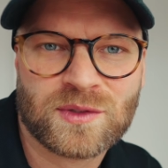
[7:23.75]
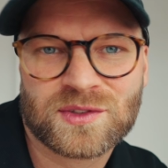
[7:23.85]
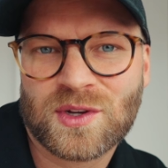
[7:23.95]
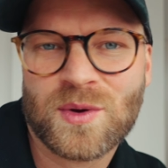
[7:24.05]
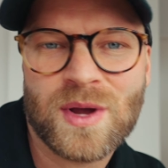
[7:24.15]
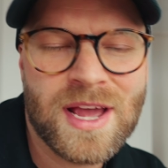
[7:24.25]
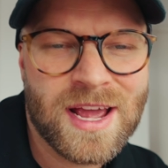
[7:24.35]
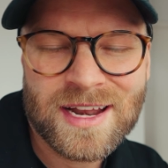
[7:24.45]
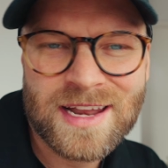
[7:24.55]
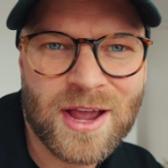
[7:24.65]
So
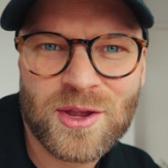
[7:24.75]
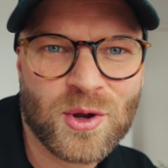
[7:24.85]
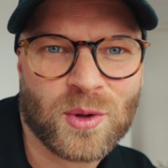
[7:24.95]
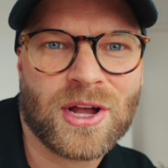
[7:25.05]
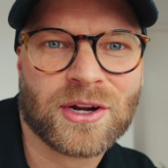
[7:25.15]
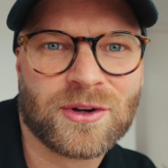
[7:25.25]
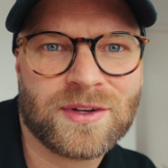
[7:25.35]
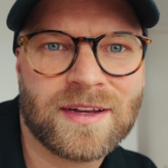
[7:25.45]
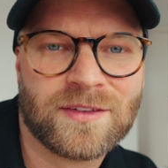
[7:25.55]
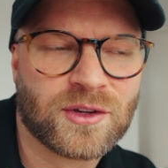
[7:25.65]
now you no longer
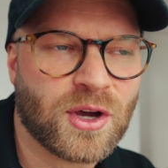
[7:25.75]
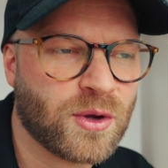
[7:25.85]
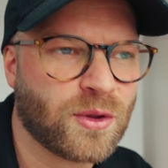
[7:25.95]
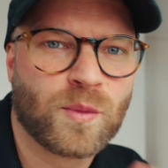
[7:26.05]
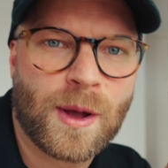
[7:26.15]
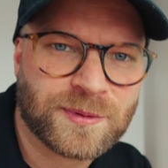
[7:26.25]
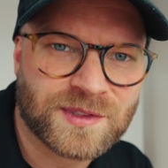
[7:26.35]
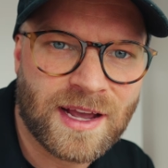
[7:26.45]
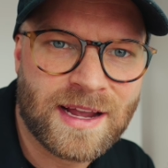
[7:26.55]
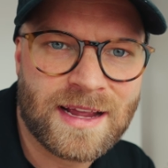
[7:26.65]
need to go to the
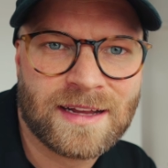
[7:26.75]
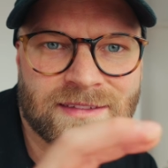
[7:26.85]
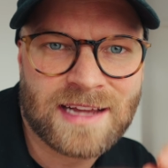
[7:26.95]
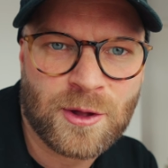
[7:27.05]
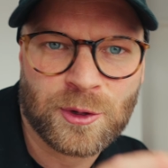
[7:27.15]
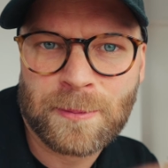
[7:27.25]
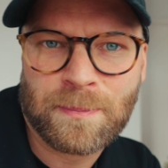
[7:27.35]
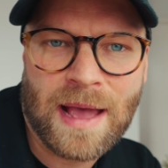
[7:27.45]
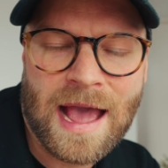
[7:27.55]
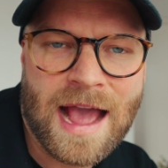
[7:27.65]
website and download a
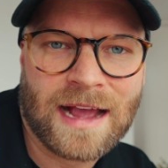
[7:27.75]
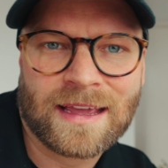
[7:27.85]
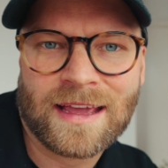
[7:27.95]
pack